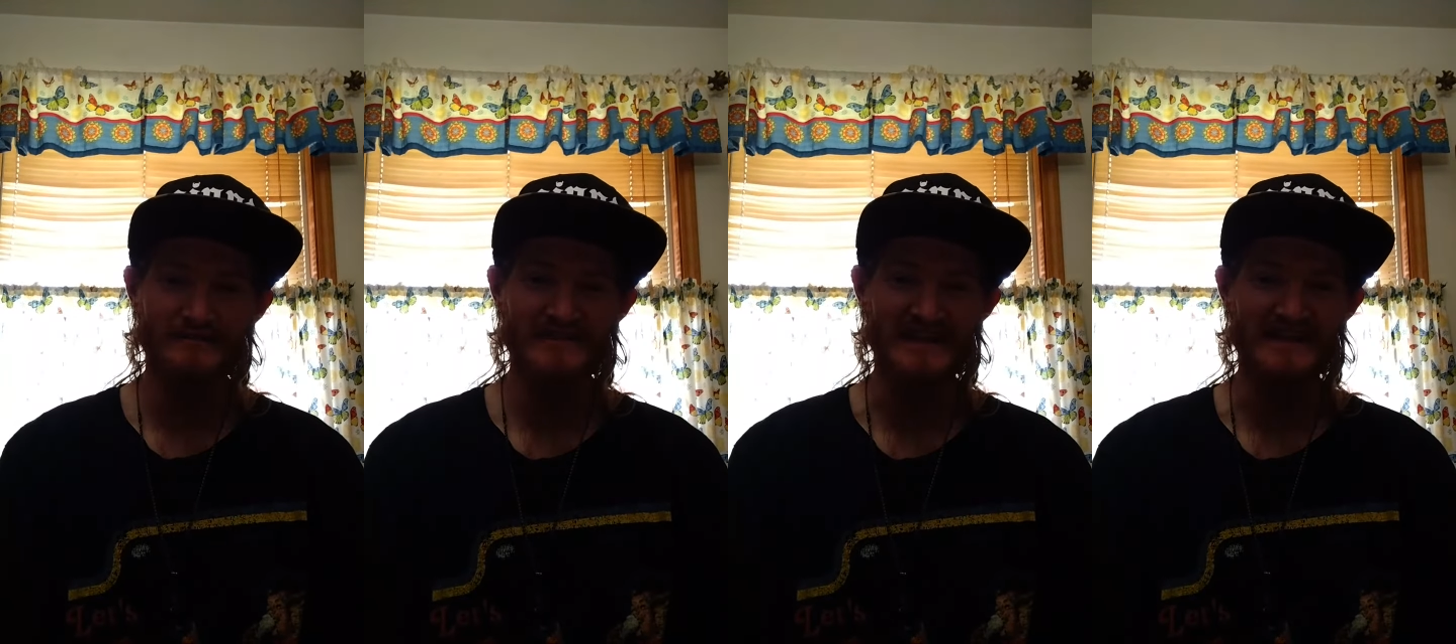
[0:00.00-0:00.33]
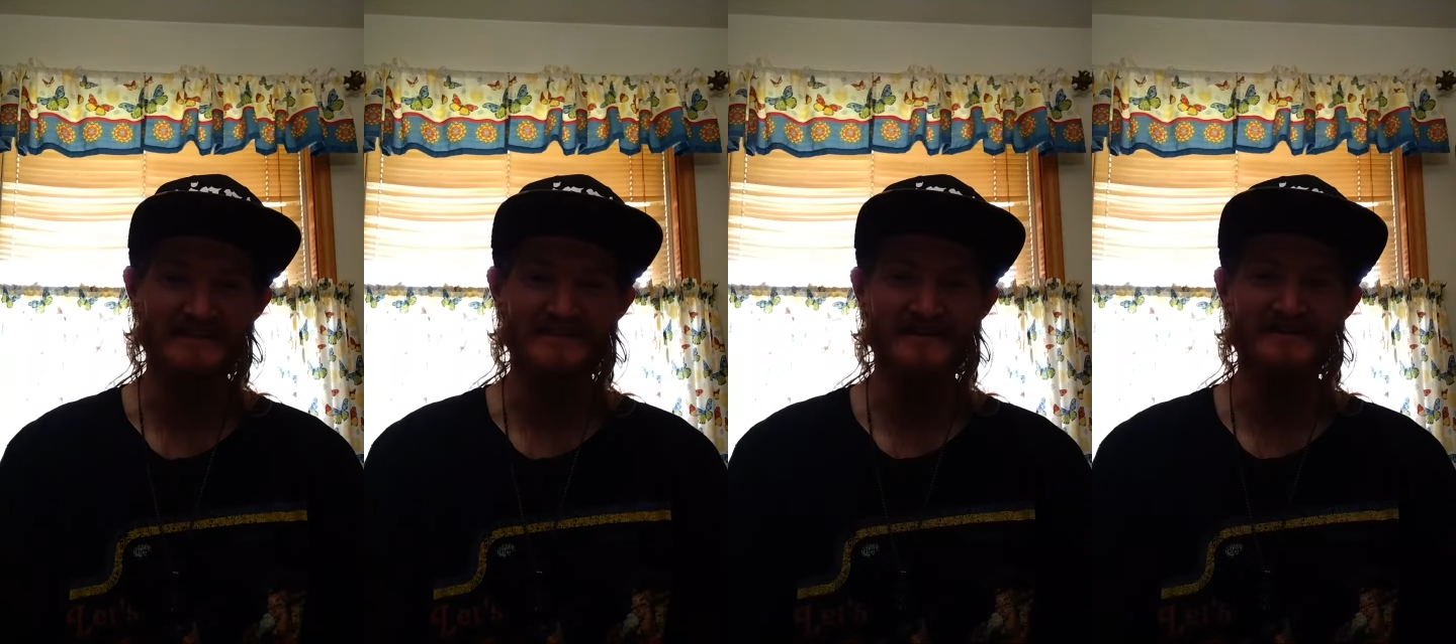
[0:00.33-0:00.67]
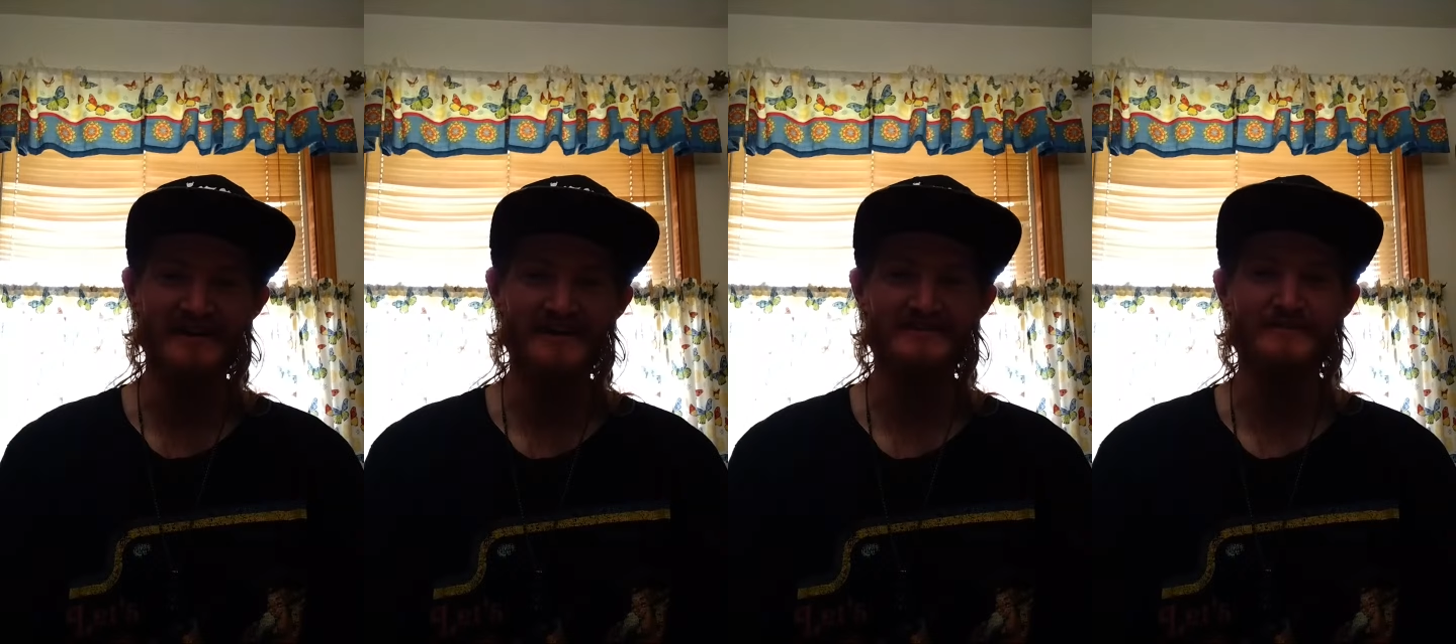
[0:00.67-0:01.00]
but they, the
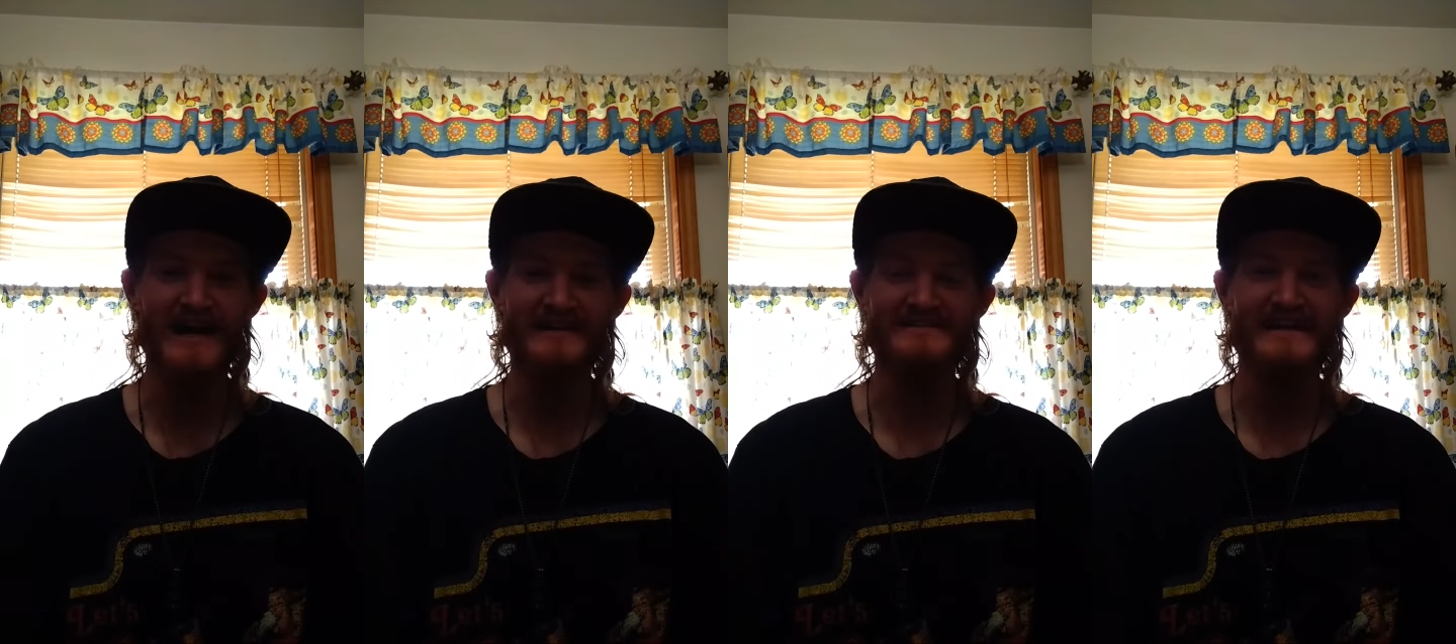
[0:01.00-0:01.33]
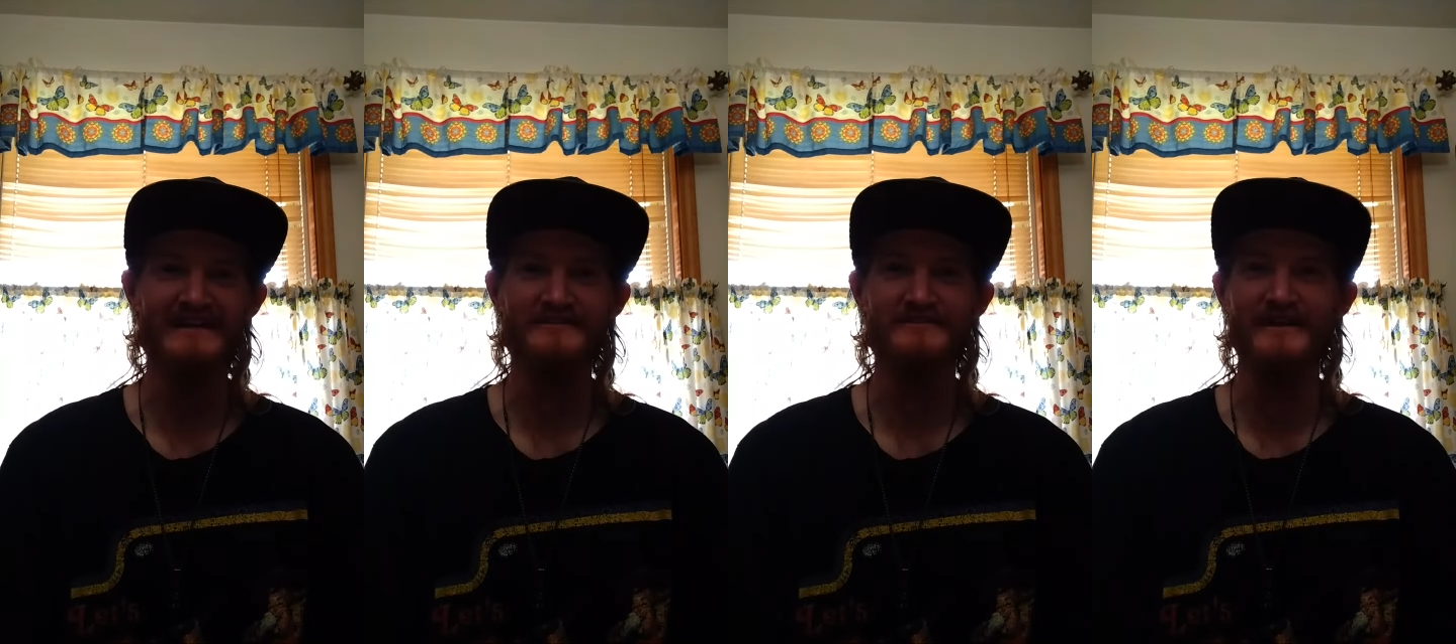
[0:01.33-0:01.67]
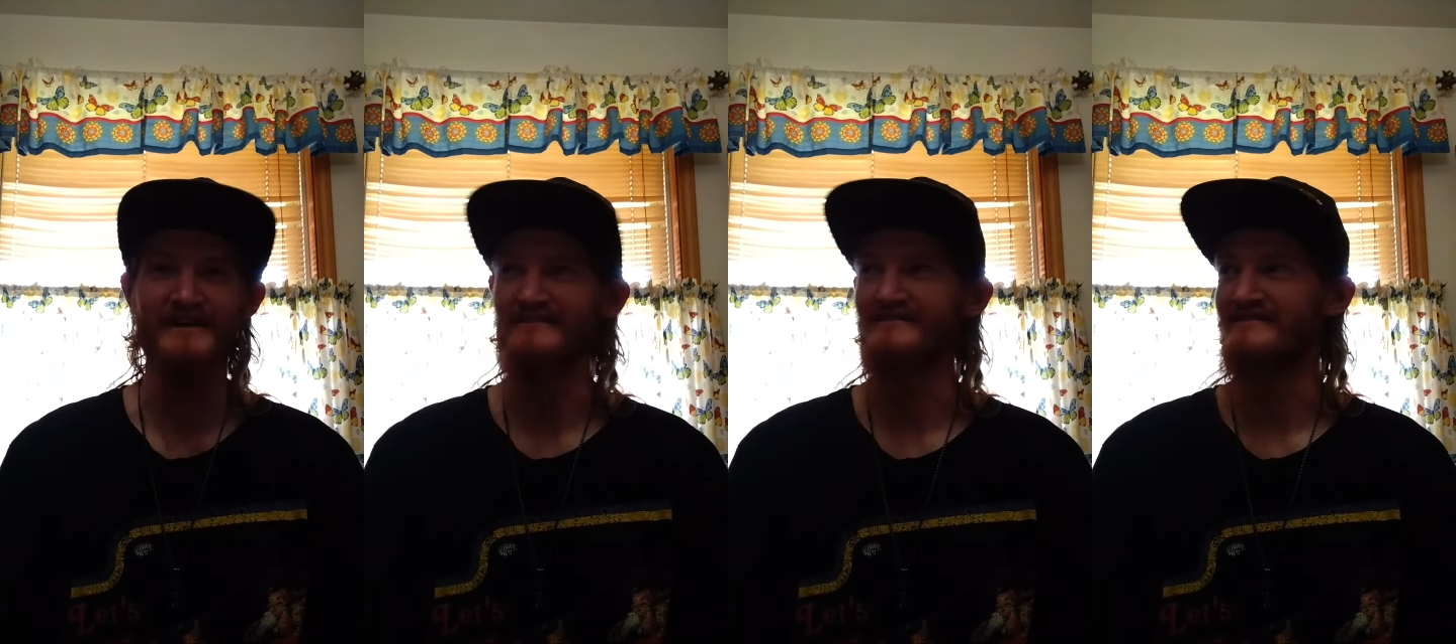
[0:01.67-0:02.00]
the other mods can't do
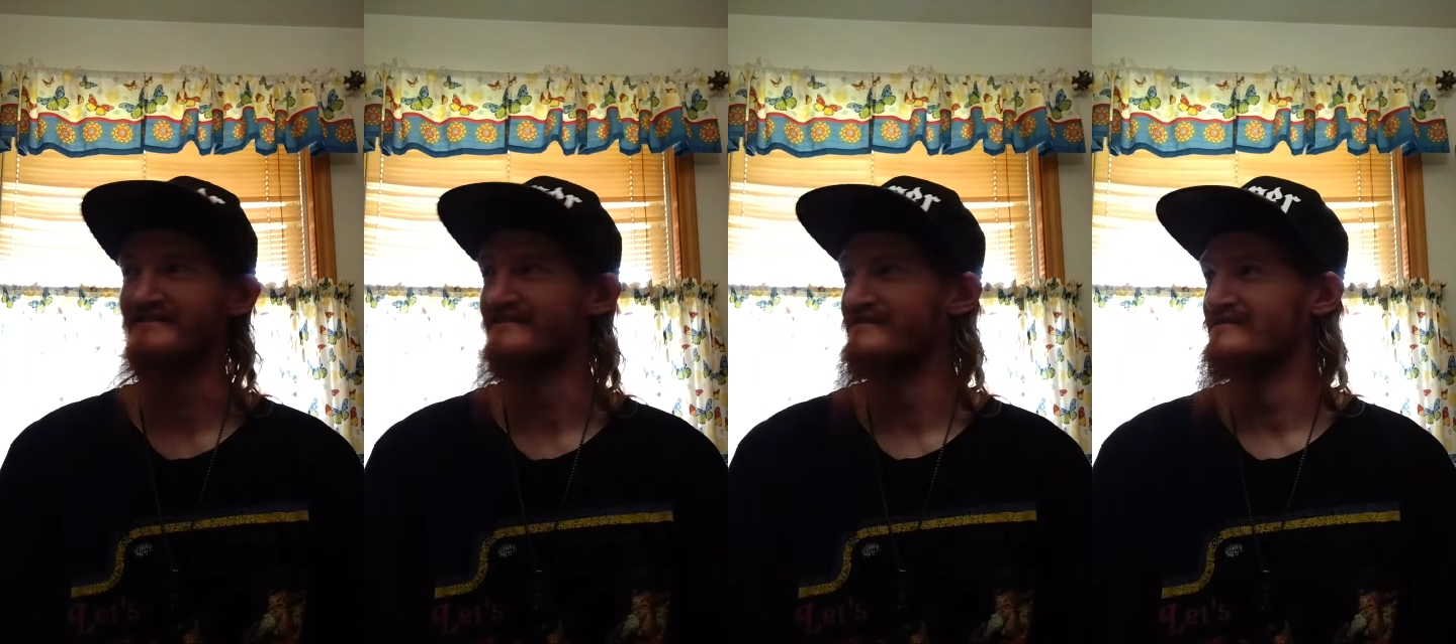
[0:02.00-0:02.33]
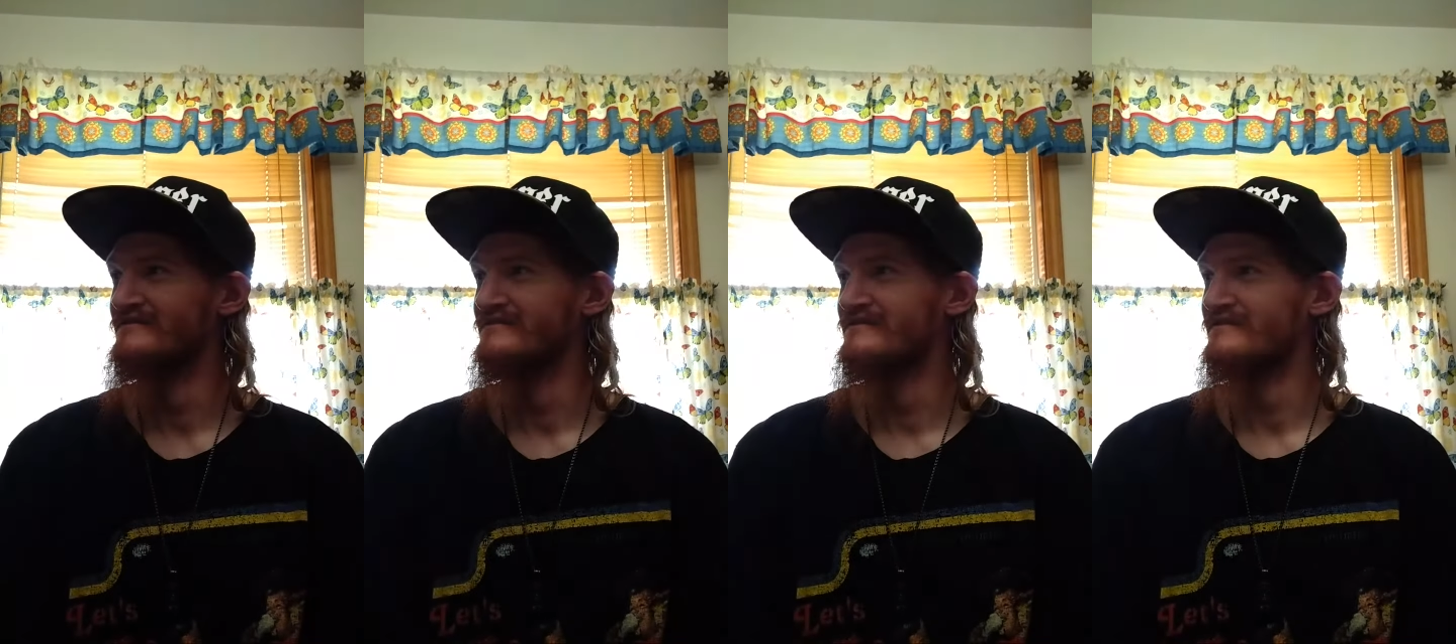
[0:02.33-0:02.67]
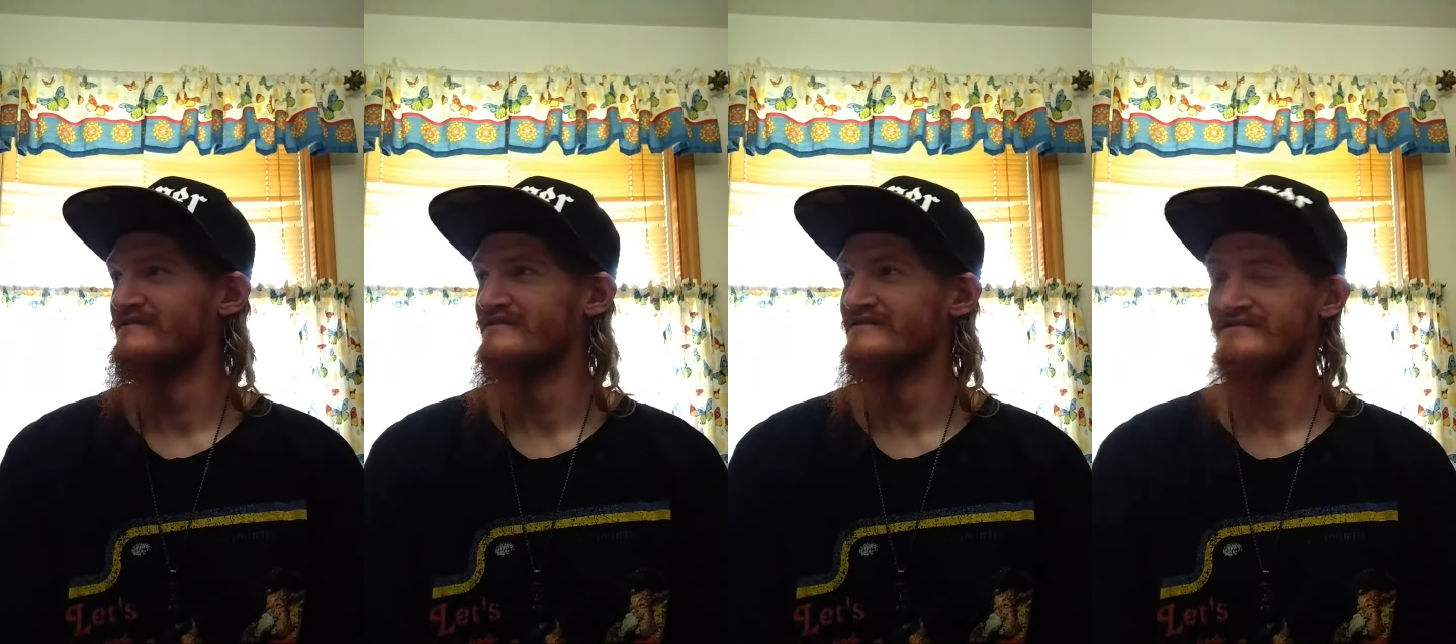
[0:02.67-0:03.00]
nothing. I thought